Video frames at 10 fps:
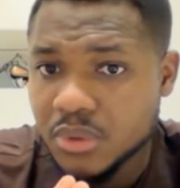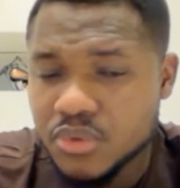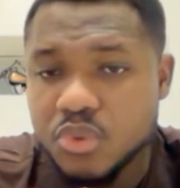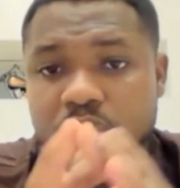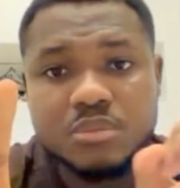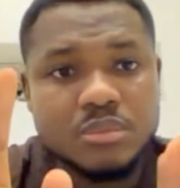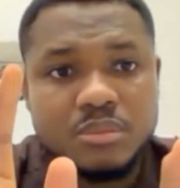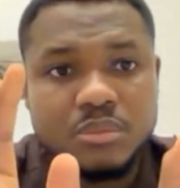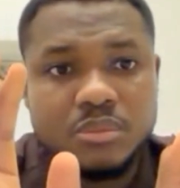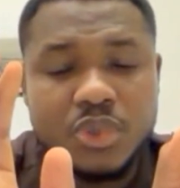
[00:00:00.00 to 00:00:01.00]
So
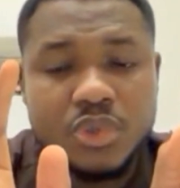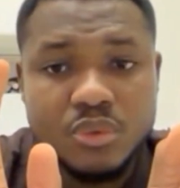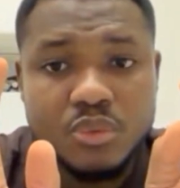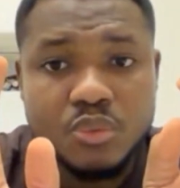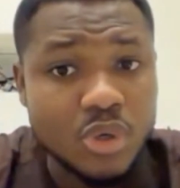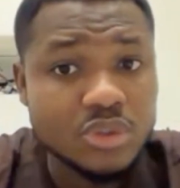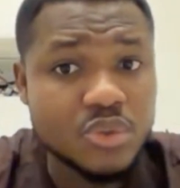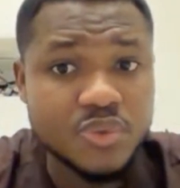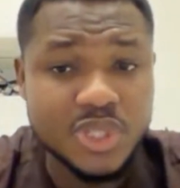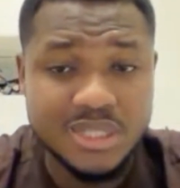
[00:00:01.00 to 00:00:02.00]
one
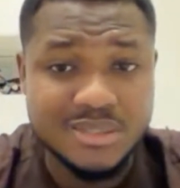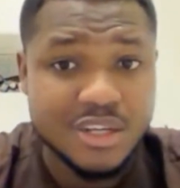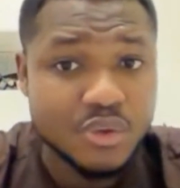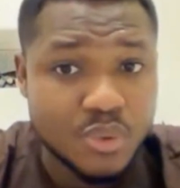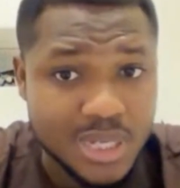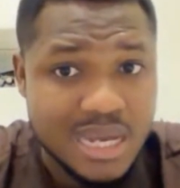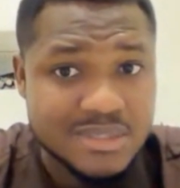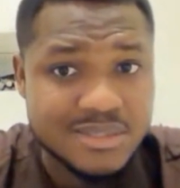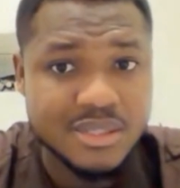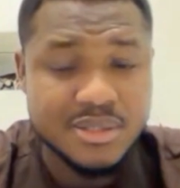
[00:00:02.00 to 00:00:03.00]
good thing is that
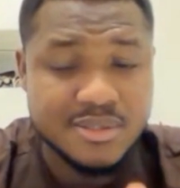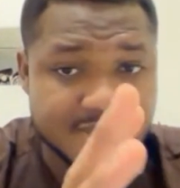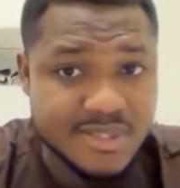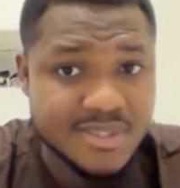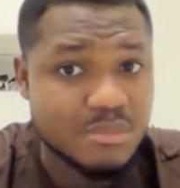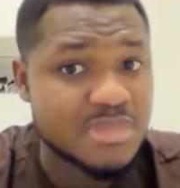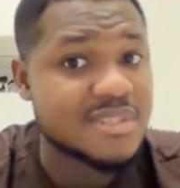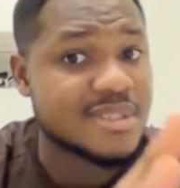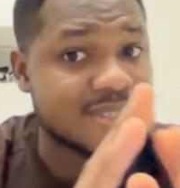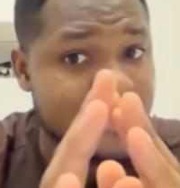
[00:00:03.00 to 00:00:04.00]
Quidax system is
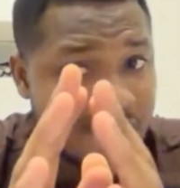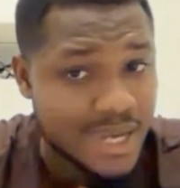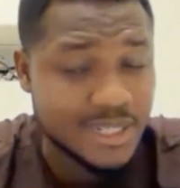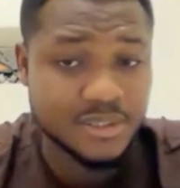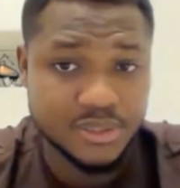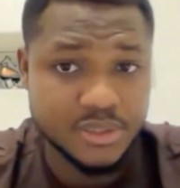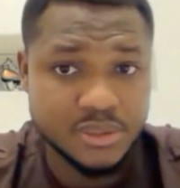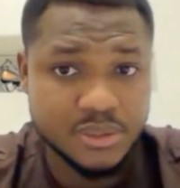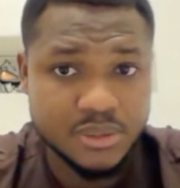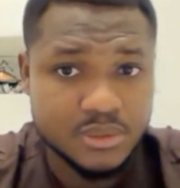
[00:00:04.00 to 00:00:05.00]
designed.
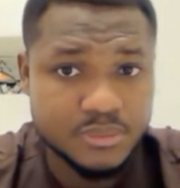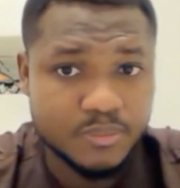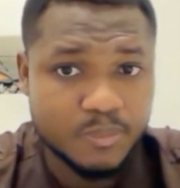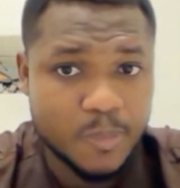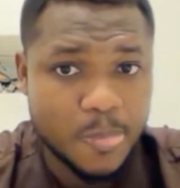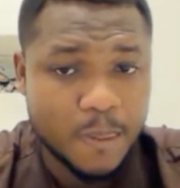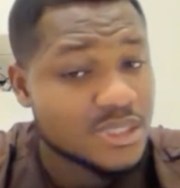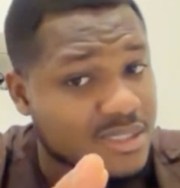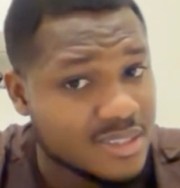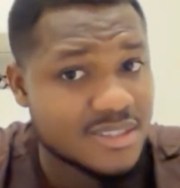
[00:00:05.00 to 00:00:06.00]

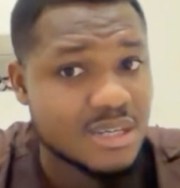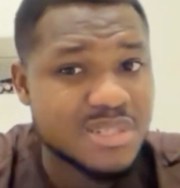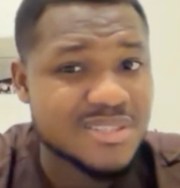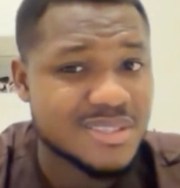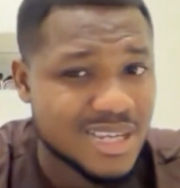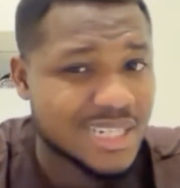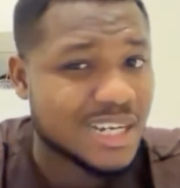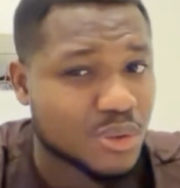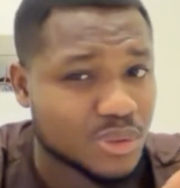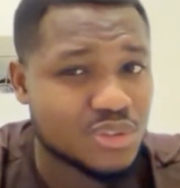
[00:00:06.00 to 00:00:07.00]
The system is designed
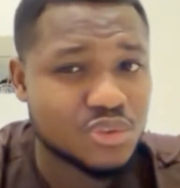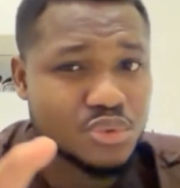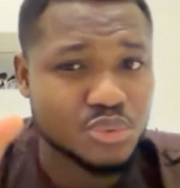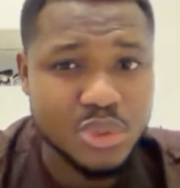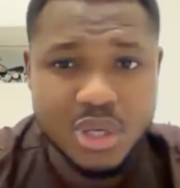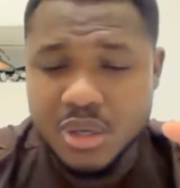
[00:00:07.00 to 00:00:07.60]
according to